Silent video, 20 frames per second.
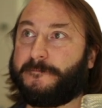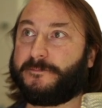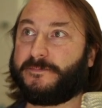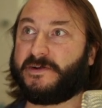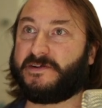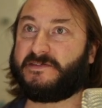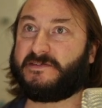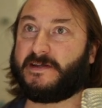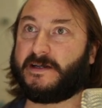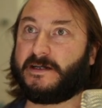
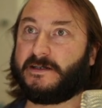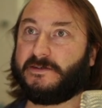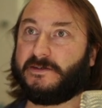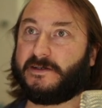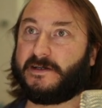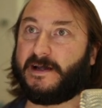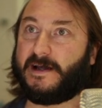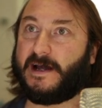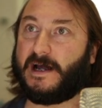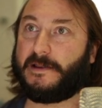Let's take a
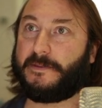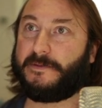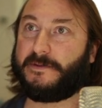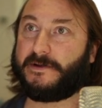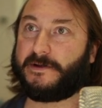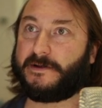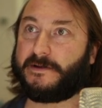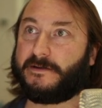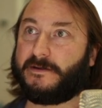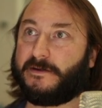look at
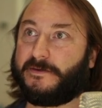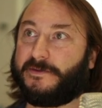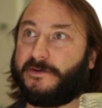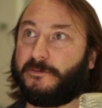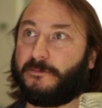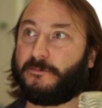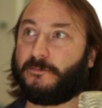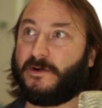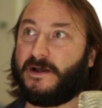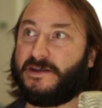the
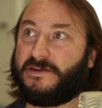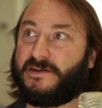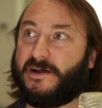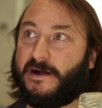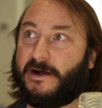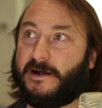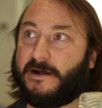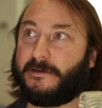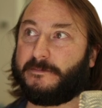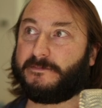
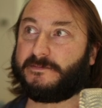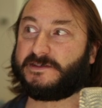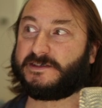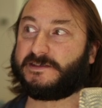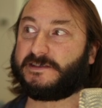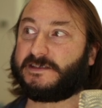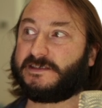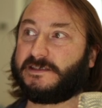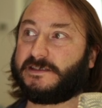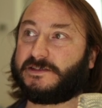runtime. So
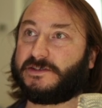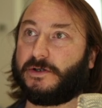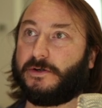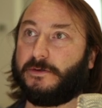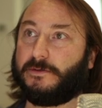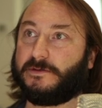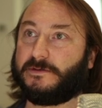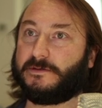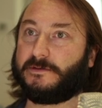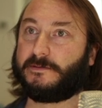this is the
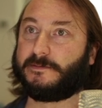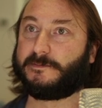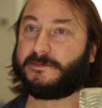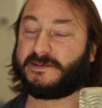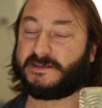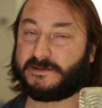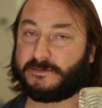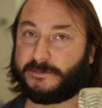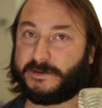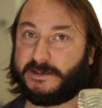total
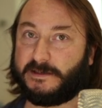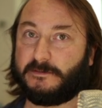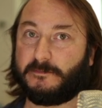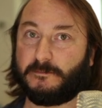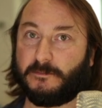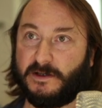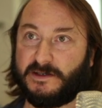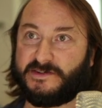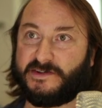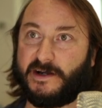suite
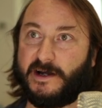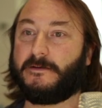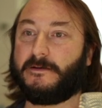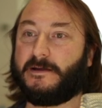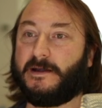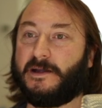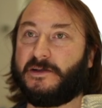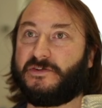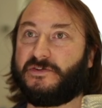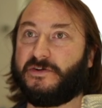runtime.
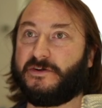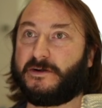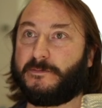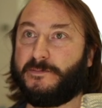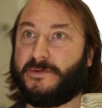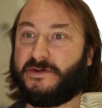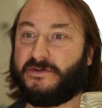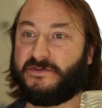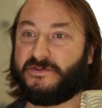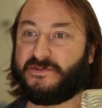It took
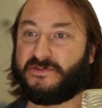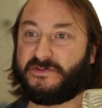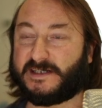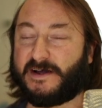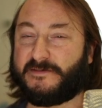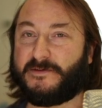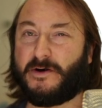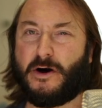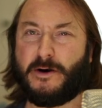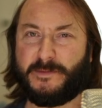Muse
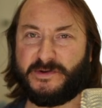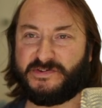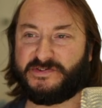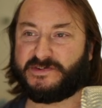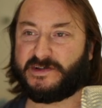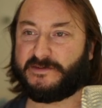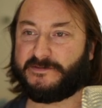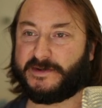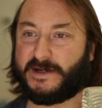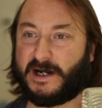almost
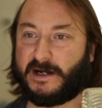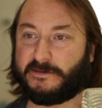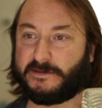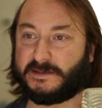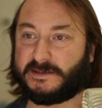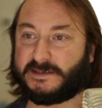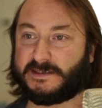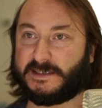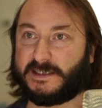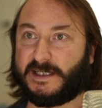7 hours
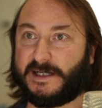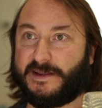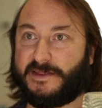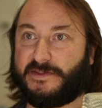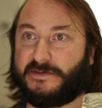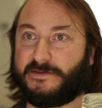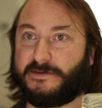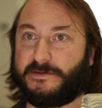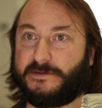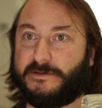to get
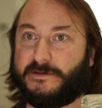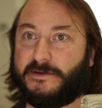through